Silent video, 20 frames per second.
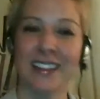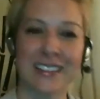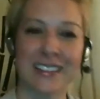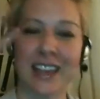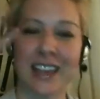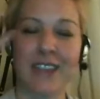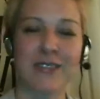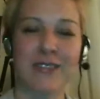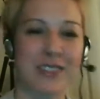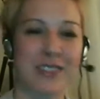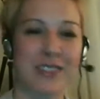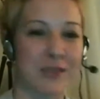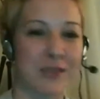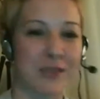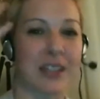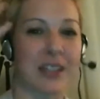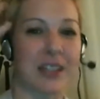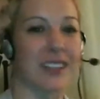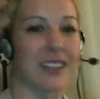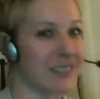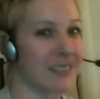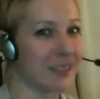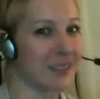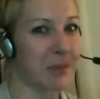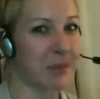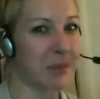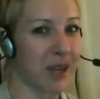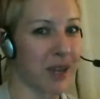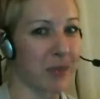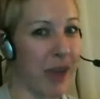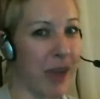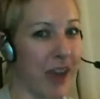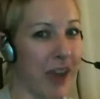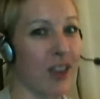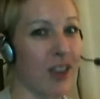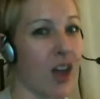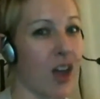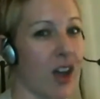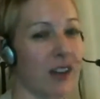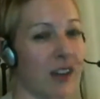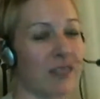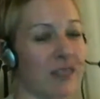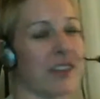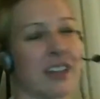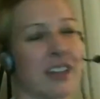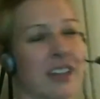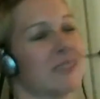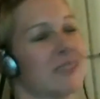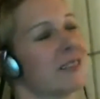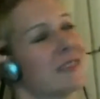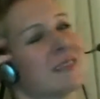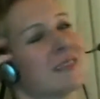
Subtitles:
So I have this really big backlog of like